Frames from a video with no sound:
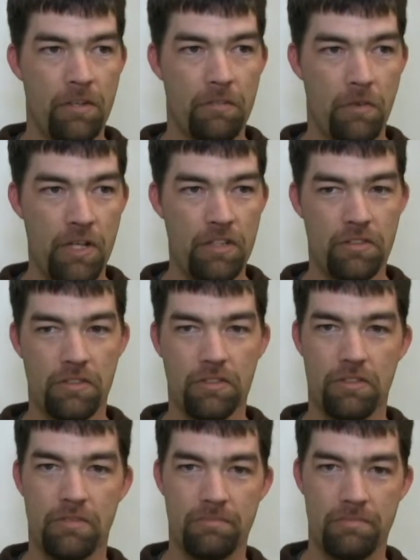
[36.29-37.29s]

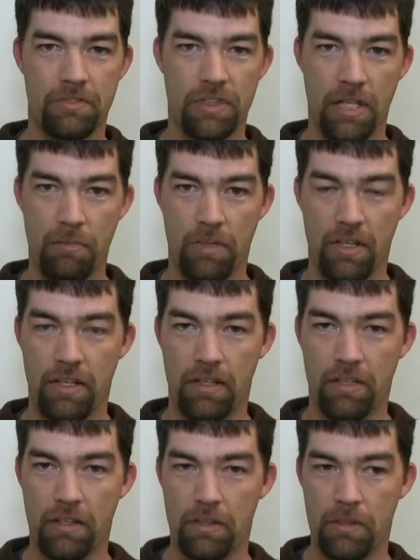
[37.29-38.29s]
Freezers, same
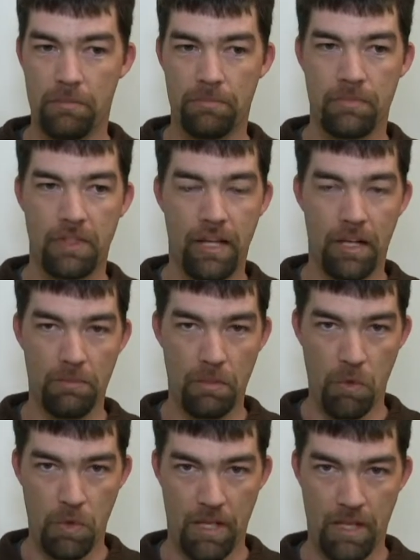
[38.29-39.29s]
thing. You got a little bit
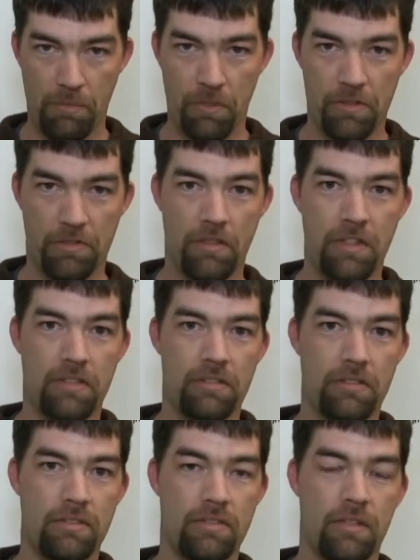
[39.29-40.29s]
more time with the
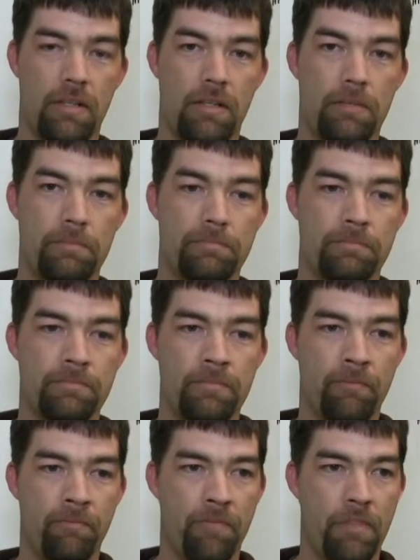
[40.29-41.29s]
freezer. Power
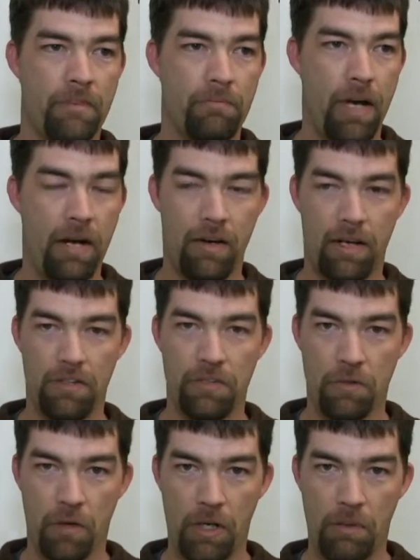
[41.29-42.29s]
outage
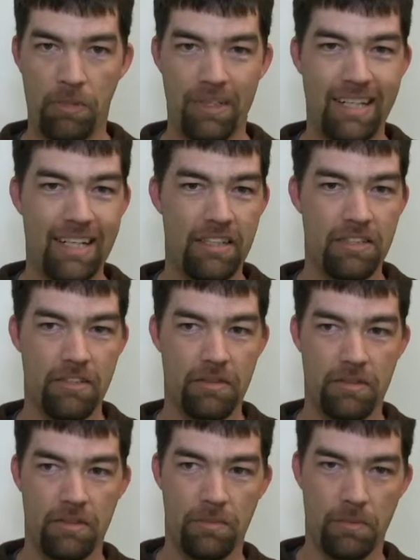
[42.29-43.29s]
for a couple of days,
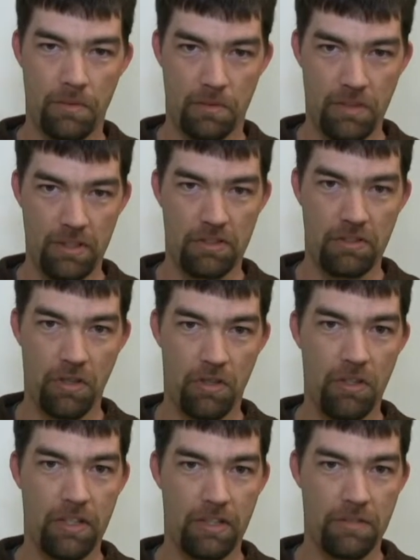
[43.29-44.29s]
we're really starting
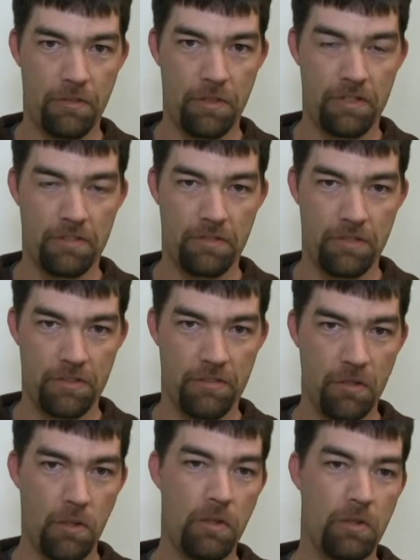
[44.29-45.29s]
to look at a freezer. If it's
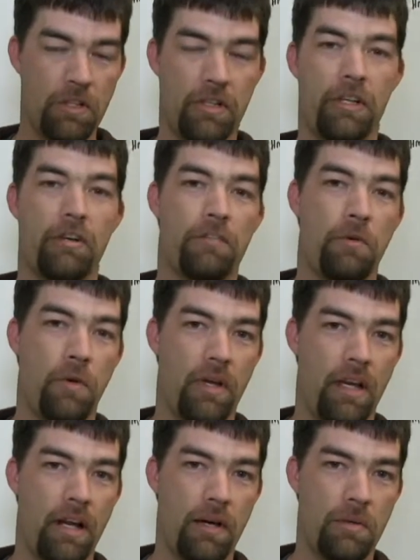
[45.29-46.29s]
full, you can go
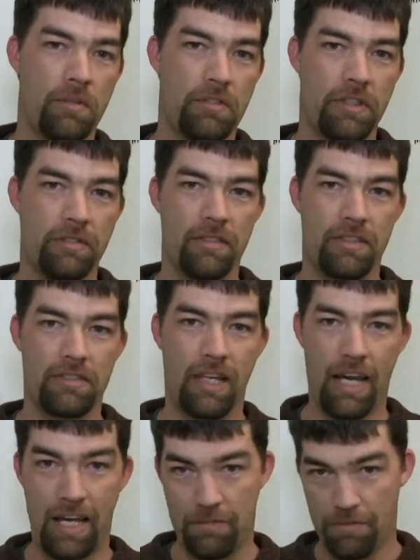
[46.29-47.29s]
48 hours. If it's
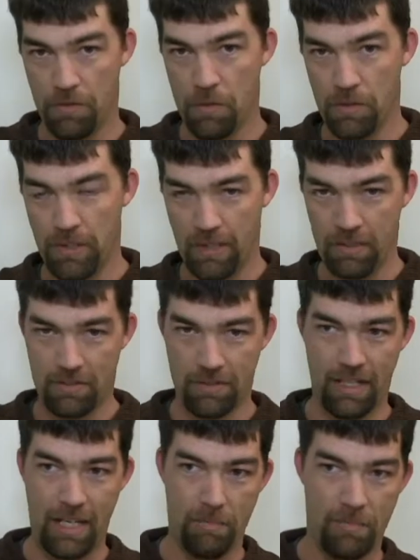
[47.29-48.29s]
half full, it cuts the
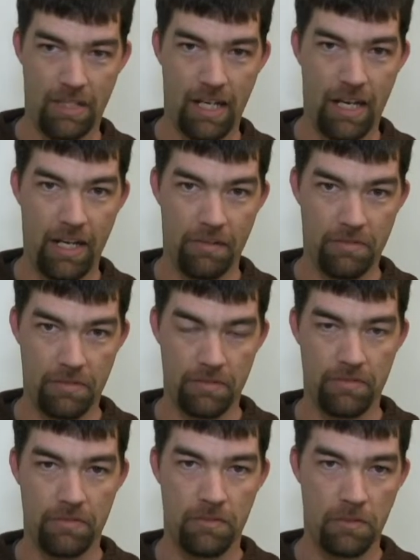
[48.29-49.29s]
time in half
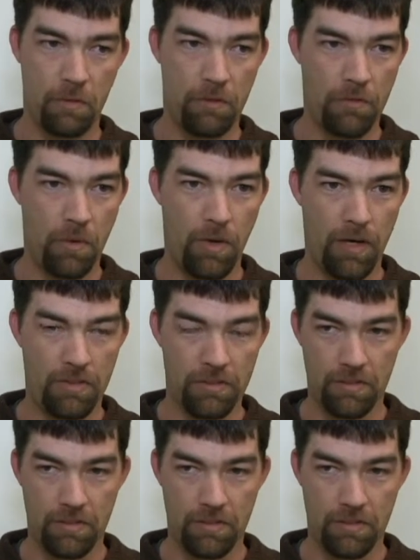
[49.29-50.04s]
to 24 hours.